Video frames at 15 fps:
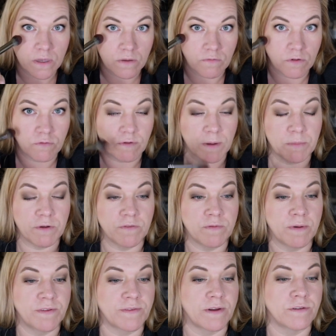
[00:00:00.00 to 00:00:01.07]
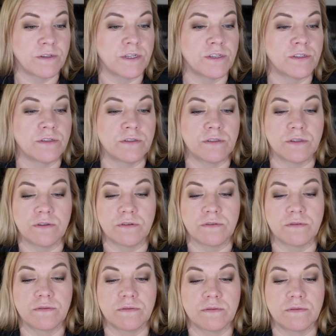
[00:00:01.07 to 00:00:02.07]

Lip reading: will rub off my foundation, so